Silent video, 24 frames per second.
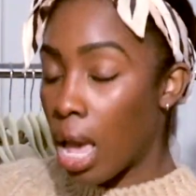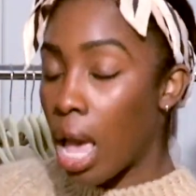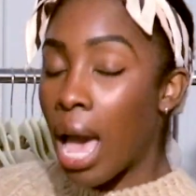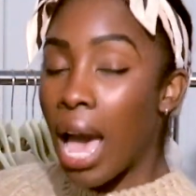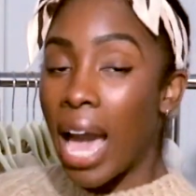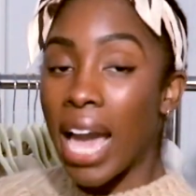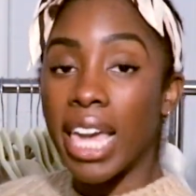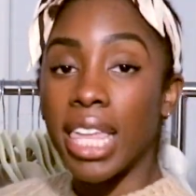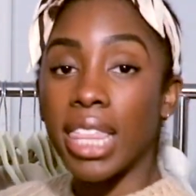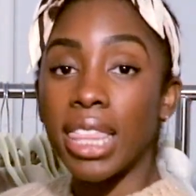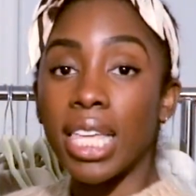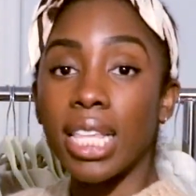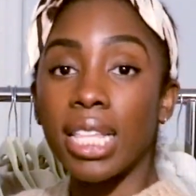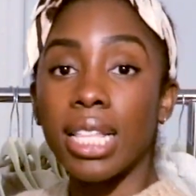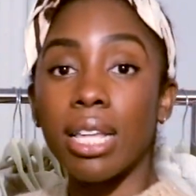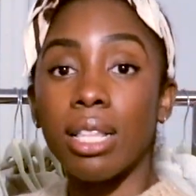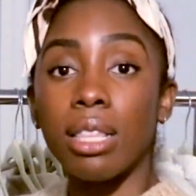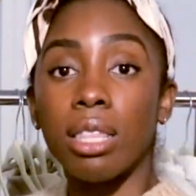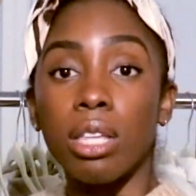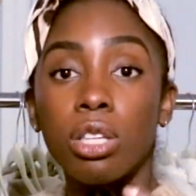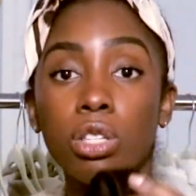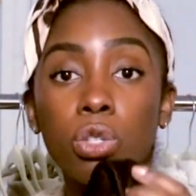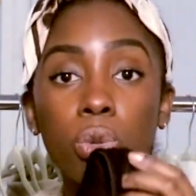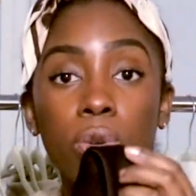I think that
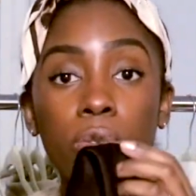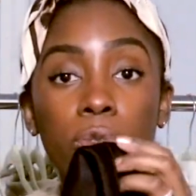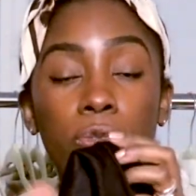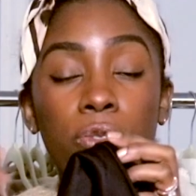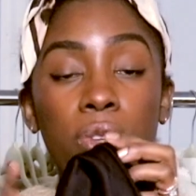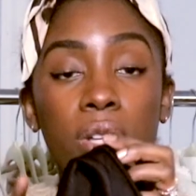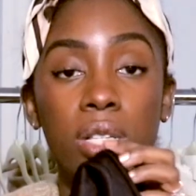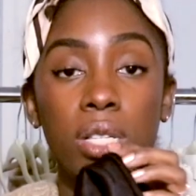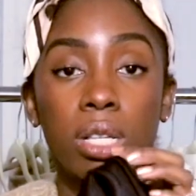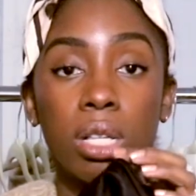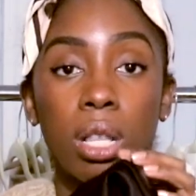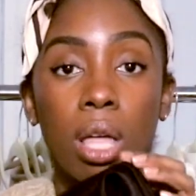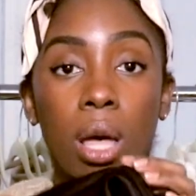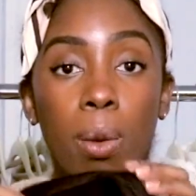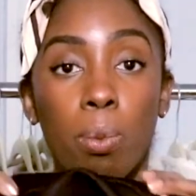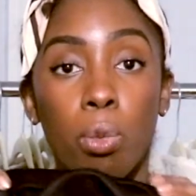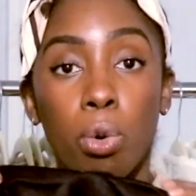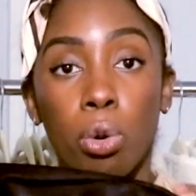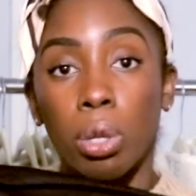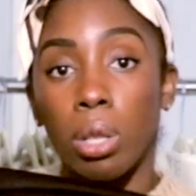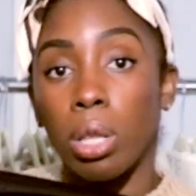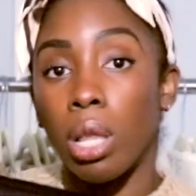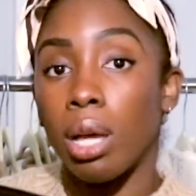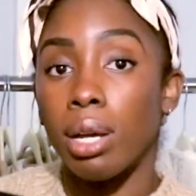this one feels a lot
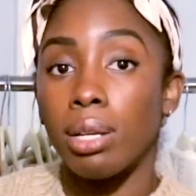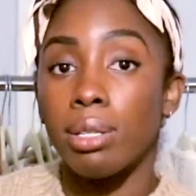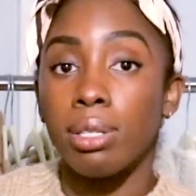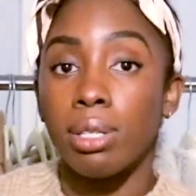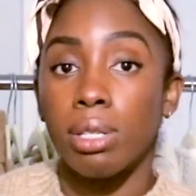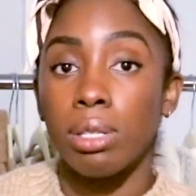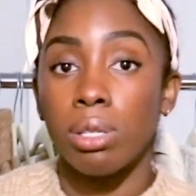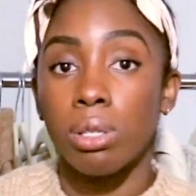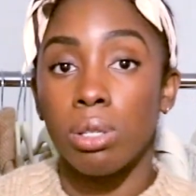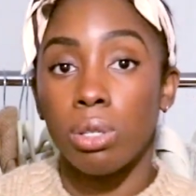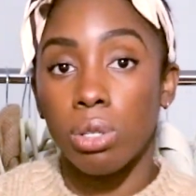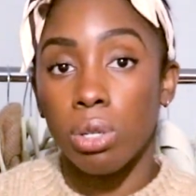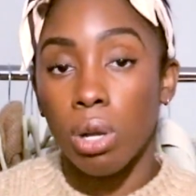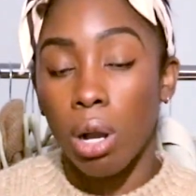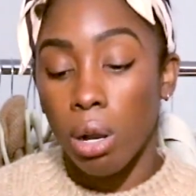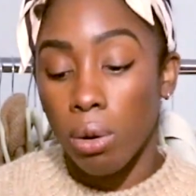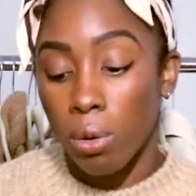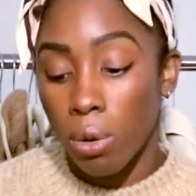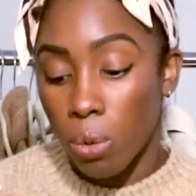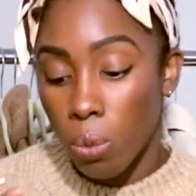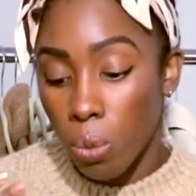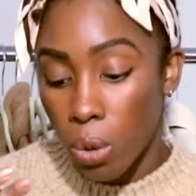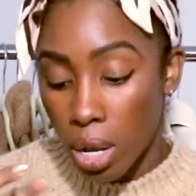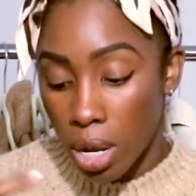more luxe than the
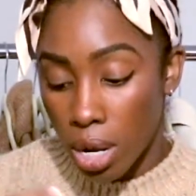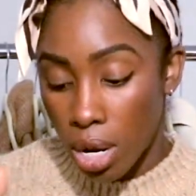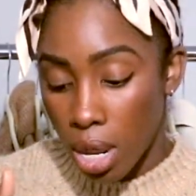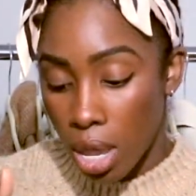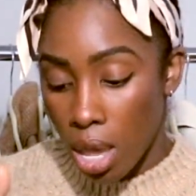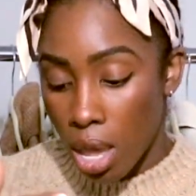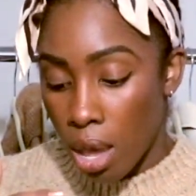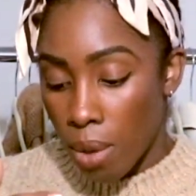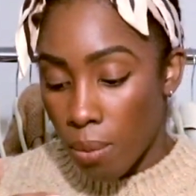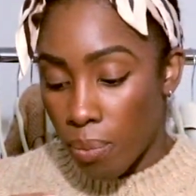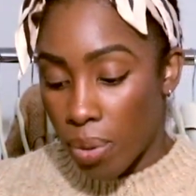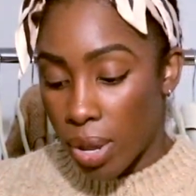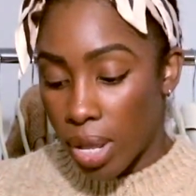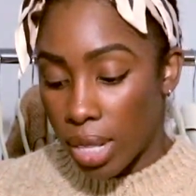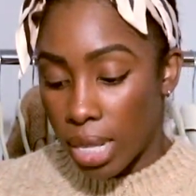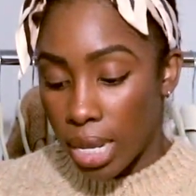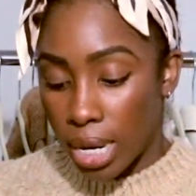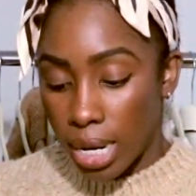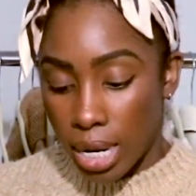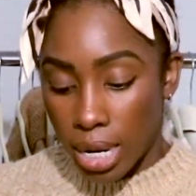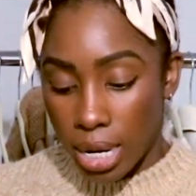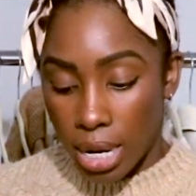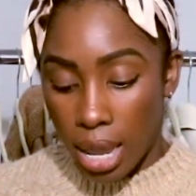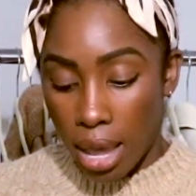Zara one, but they
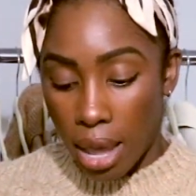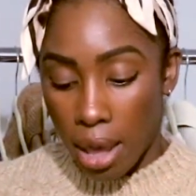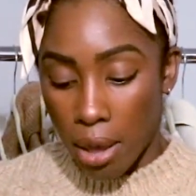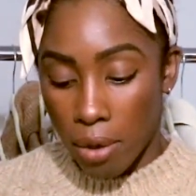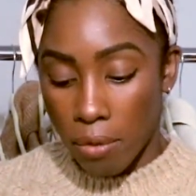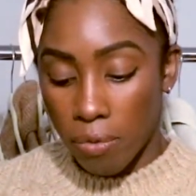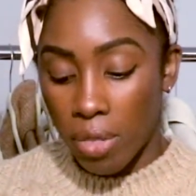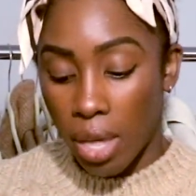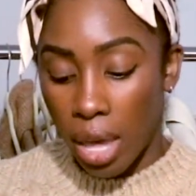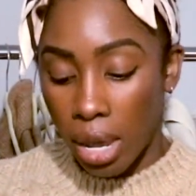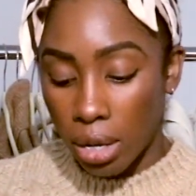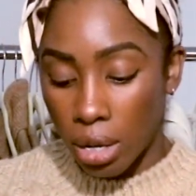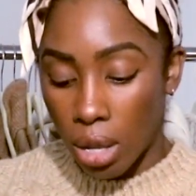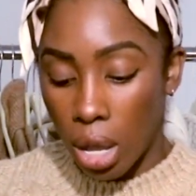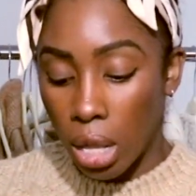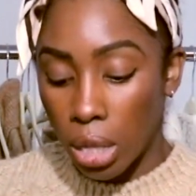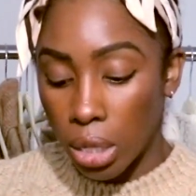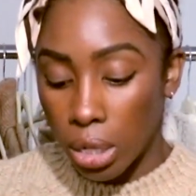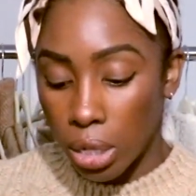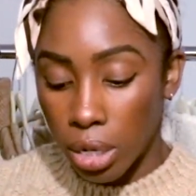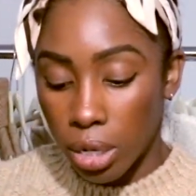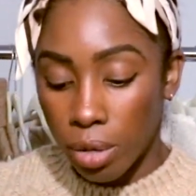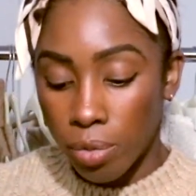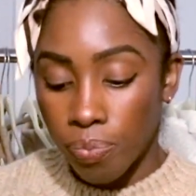didn't have that
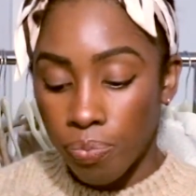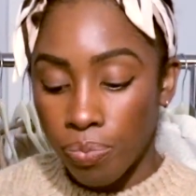color.